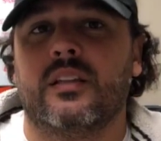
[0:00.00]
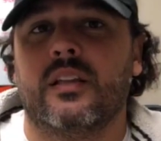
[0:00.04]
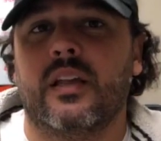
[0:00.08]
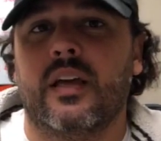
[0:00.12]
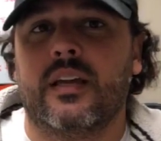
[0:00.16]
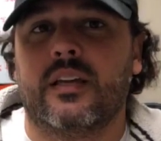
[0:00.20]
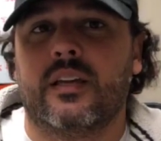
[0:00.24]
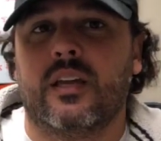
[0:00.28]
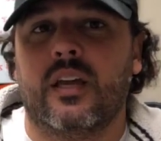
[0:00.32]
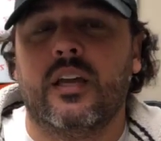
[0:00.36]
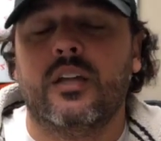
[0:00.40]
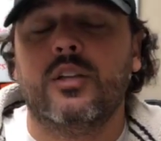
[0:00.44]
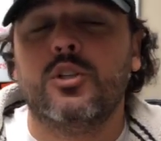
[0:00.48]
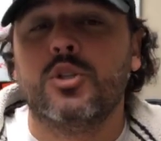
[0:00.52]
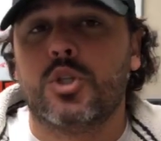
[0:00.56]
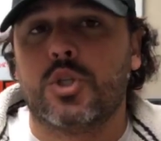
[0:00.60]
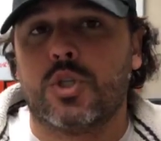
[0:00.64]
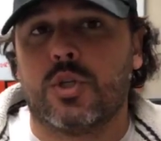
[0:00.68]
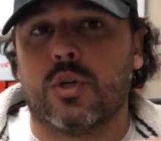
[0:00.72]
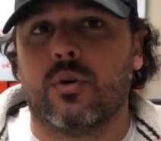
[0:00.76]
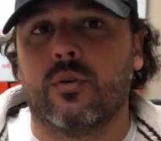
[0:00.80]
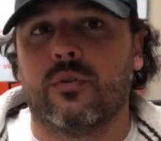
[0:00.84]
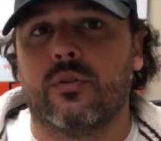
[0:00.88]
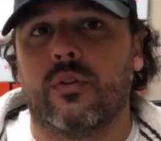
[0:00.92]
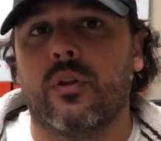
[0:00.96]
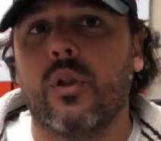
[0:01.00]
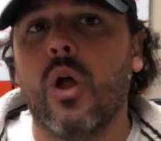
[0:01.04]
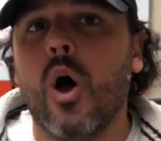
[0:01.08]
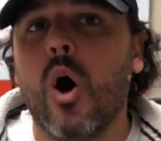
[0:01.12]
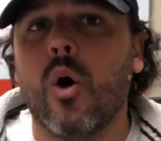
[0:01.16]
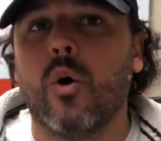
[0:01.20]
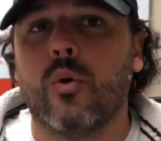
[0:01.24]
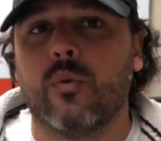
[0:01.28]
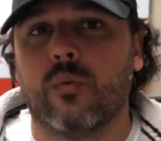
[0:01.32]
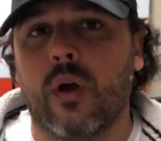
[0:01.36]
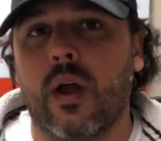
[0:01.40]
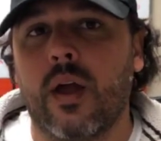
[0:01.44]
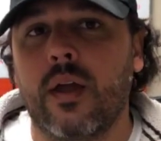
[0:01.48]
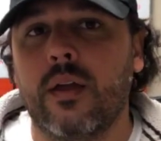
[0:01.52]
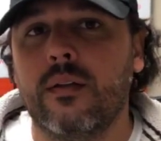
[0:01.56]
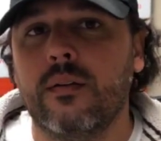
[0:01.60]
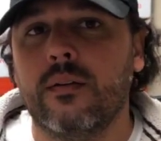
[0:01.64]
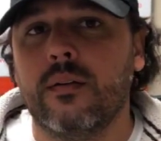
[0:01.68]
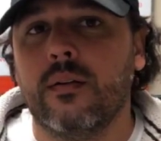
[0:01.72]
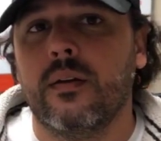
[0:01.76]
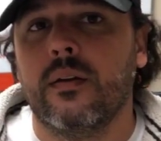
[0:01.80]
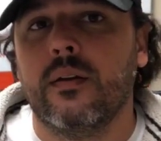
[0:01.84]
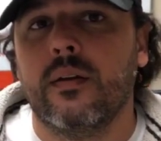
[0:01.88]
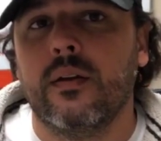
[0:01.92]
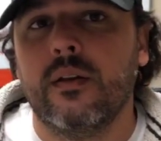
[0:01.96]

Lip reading: like, insure the loan, right?